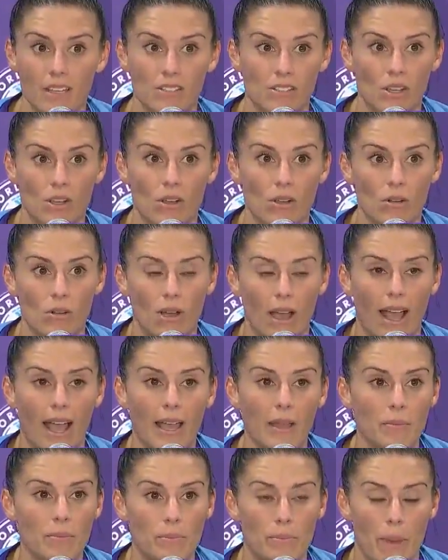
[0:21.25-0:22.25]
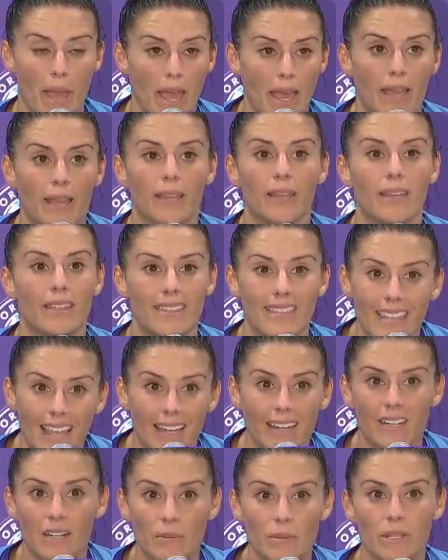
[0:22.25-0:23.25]
So I beg the
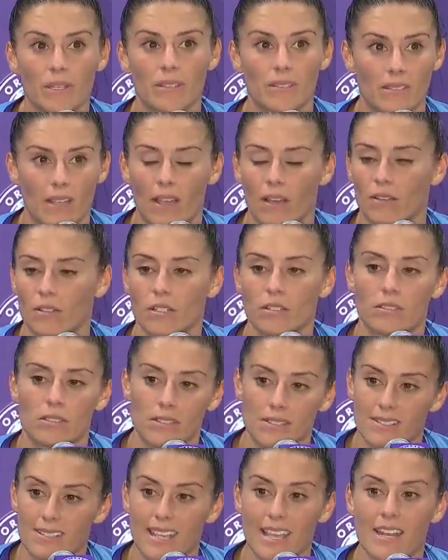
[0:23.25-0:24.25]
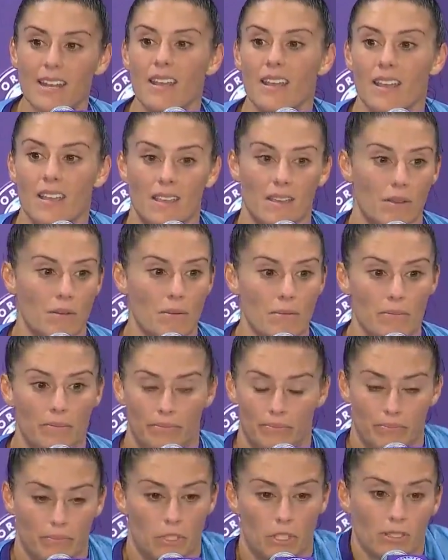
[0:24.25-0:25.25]
NWSL to
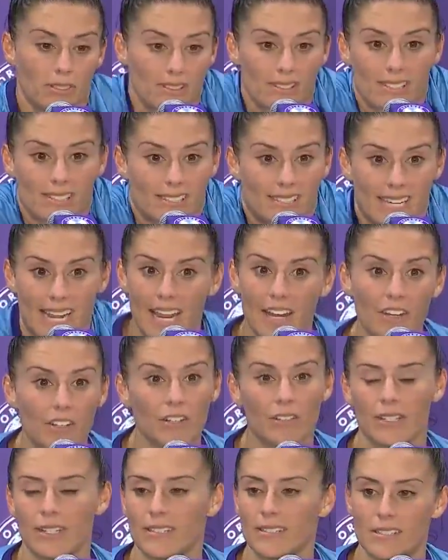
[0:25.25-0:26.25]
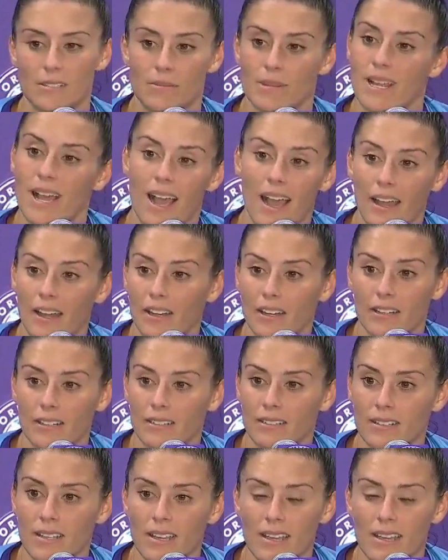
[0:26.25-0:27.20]
just the standard needs to be higher.